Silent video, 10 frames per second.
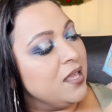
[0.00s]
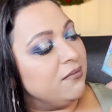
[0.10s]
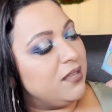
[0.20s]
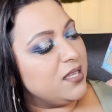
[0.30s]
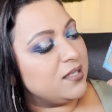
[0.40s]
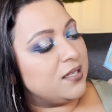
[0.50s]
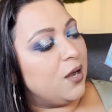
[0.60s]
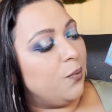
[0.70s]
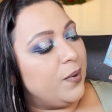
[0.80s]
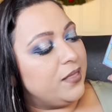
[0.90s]
This
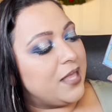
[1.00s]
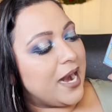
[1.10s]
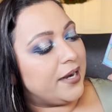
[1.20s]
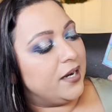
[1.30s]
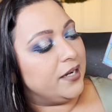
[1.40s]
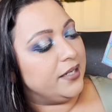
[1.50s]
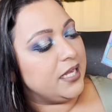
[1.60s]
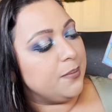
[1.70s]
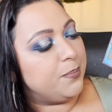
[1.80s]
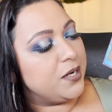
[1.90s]
with that
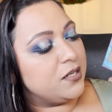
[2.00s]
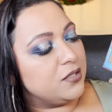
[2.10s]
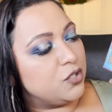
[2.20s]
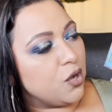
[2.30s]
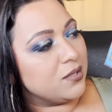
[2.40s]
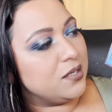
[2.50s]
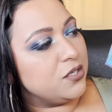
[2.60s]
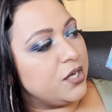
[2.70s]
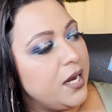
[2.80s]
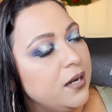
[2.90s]
deeper Sozzle
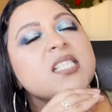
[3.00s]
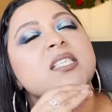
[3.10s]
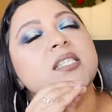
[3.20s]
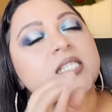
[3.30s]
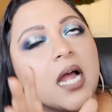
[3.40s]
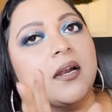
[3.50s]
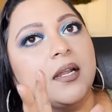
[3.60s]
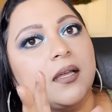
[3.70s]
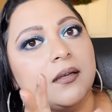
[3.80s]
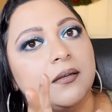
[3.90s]
shade,
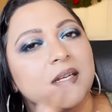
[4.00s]
stunning.